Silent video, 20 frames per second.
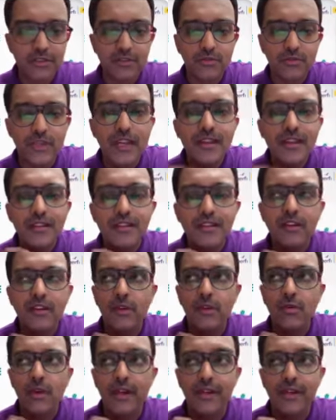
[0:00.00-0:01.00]
So that
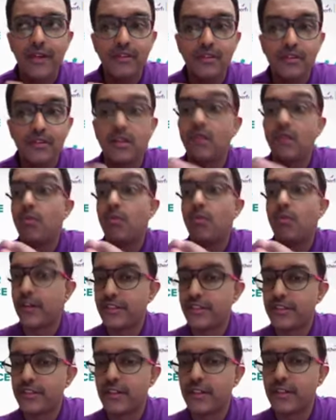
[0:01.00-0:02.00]
requires a
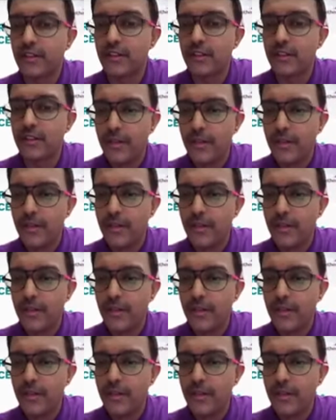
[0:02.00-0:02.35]
voice channel.